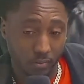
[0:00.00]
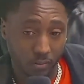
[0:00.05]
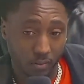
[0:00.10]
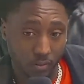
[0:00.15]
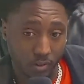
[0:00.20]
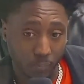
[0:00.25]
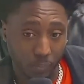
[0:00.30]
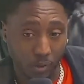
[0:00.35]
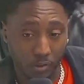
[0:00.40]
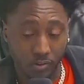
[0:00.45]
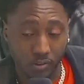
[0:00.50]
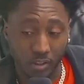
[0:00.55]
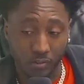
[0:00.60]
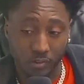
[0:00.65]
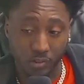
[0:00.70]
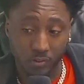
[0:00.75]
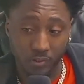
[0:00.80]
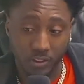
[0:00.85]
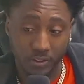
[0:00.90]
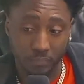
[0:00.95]
The person I was
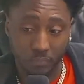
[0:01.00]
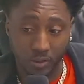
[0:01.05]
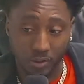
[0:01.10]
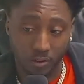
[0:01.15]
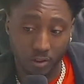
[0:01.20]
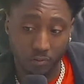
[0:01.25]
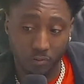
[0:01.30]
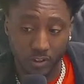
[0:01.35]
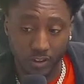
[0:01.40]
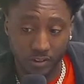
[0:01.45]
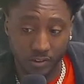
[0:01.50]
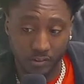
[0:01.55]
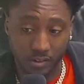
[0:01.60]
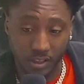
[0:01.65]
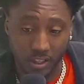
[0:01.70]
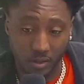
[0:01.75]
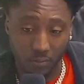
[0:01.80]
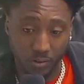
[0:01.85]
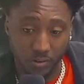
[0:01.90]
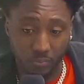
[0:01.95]
in, my girlfriend at the
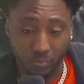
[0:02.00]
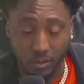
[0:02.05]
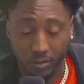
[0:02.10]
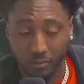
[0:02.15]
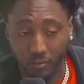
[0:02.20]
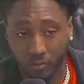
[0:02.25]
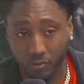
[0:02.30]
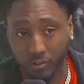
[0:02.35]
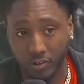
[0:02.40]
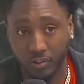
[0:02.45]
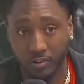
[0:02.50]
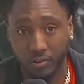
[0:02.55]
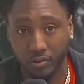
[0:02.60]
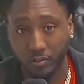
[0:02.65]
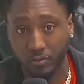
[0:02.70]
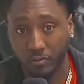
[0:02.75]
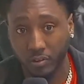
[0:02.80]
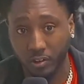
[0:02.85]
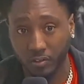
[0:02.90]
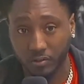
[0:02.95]
time went to Maryville
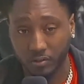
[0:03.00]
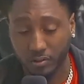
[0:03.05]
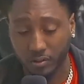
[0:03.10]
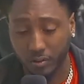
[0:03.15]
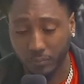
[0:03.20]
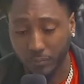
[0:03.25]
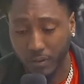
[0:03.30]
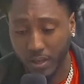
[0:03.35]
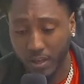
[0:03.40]
University,